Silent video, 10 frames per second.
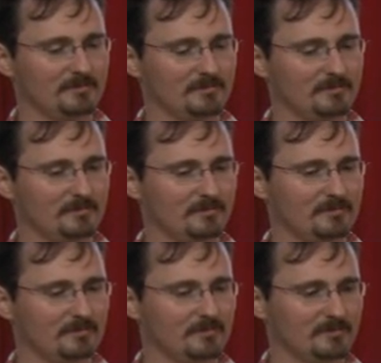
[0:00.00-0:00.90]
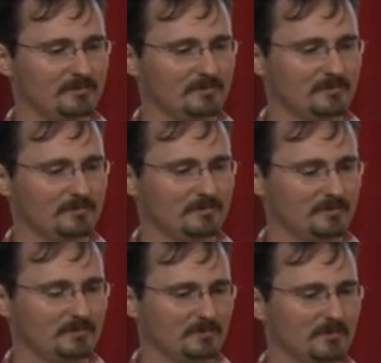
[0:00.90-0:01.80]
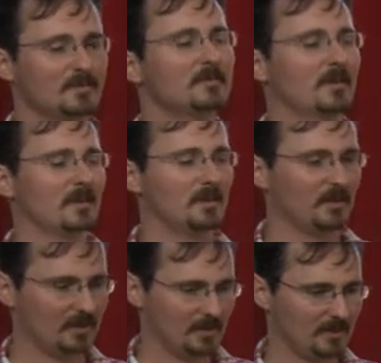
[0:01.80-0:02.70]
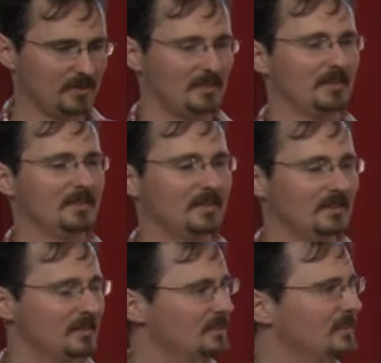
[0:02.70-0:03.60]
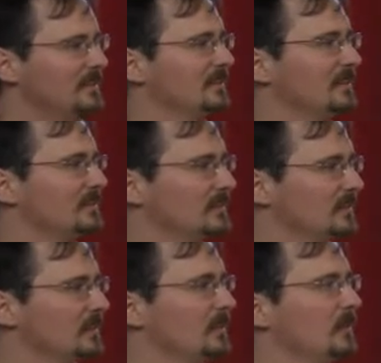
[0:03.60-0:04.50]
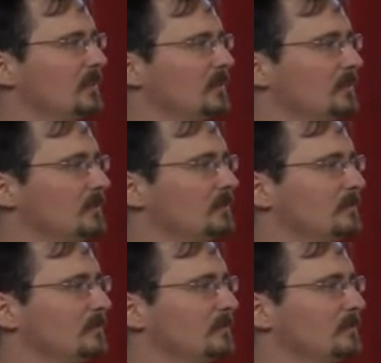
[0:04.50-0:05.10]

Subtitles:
No words are spoken by the person on screen.